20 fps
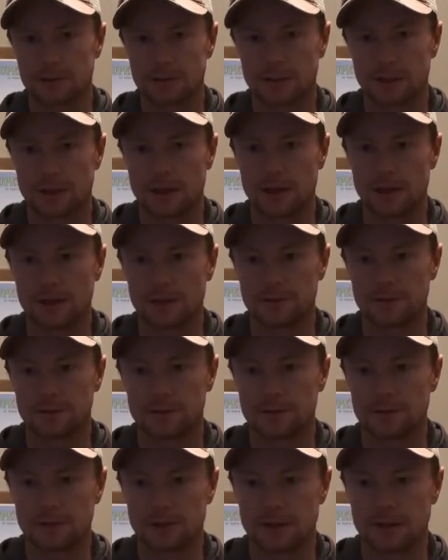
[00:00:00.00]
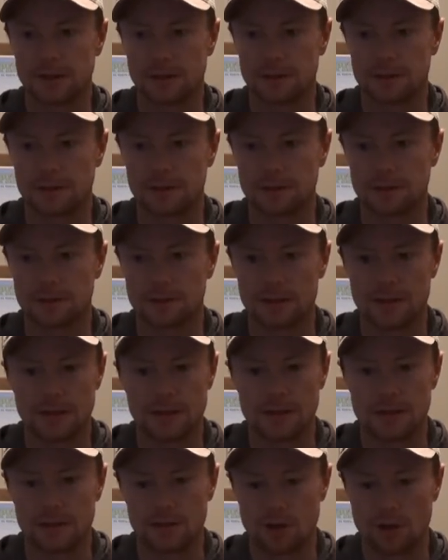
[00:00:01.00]
in the case, and
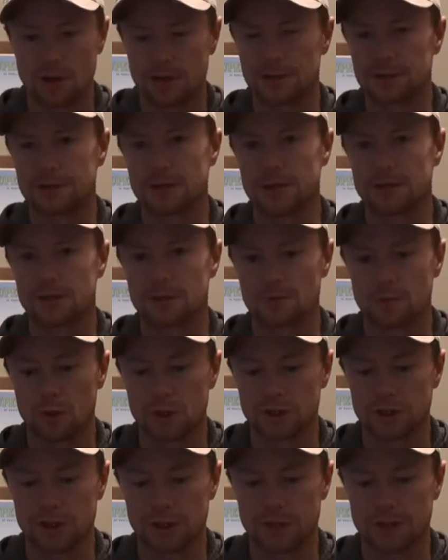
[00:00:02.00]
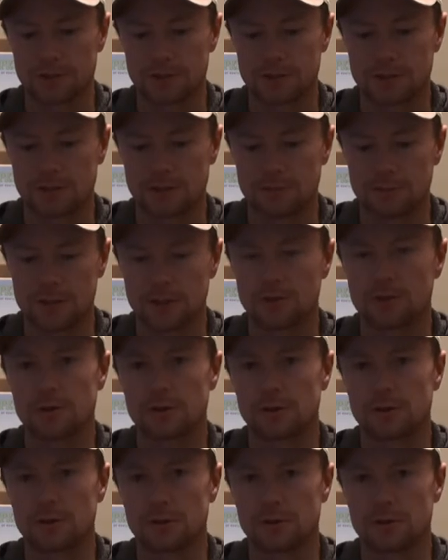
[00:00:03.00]
condensation moisture gets in. When you go
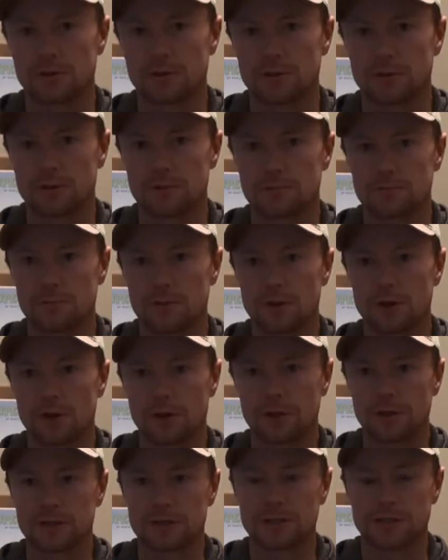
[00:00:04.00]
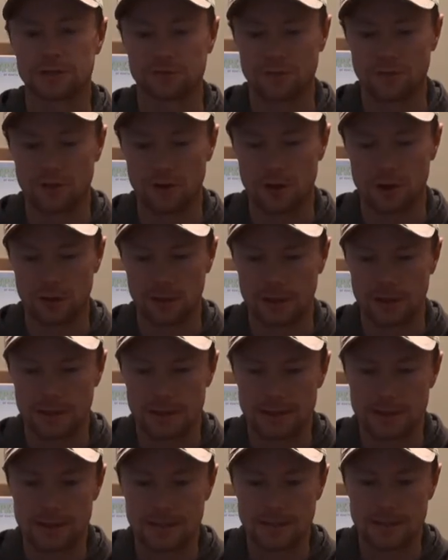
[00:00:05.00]
to look through them, all you can see is fog.
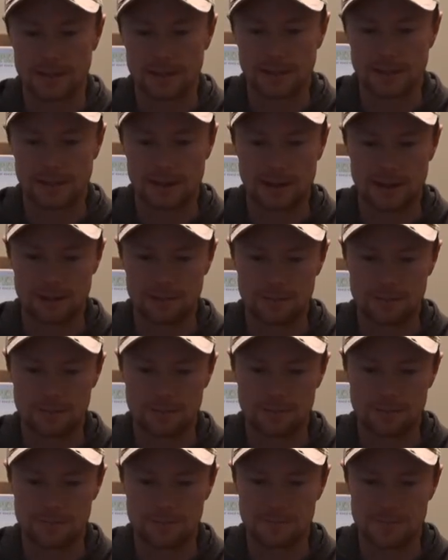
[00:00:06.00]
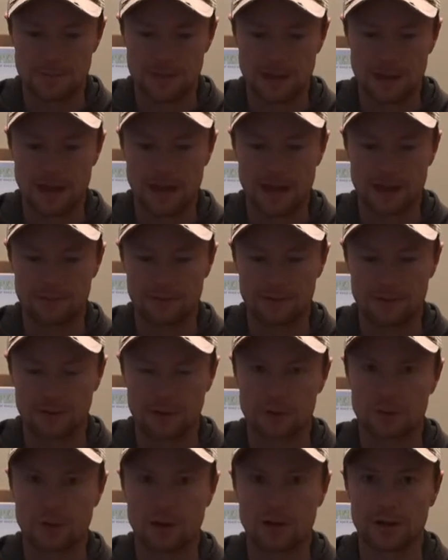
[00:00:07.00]
Um, I haven't
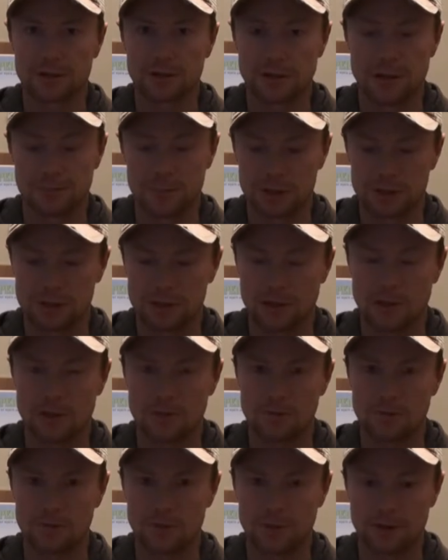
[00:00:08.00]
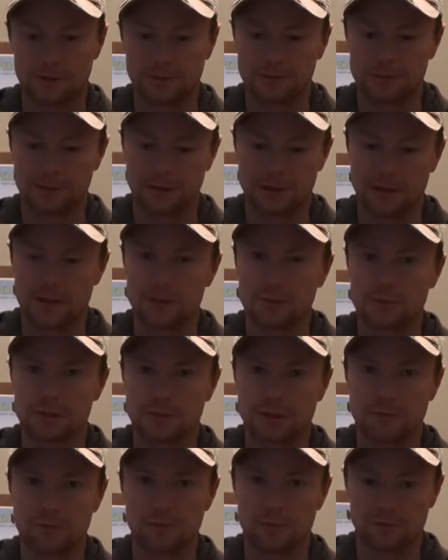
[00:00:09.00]
experienced that myself, but there has been
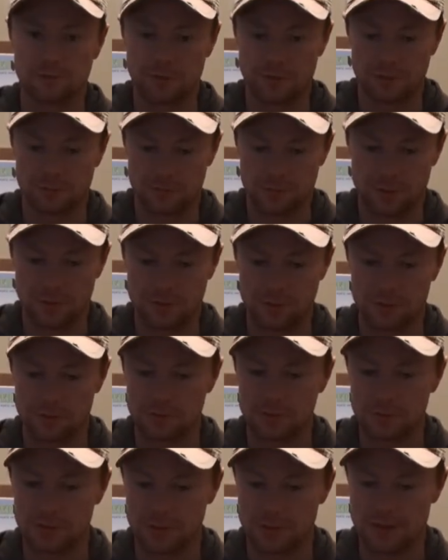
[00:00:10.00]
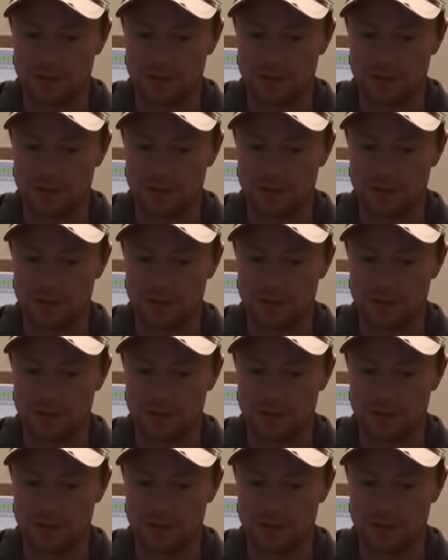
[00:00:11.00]
several reviews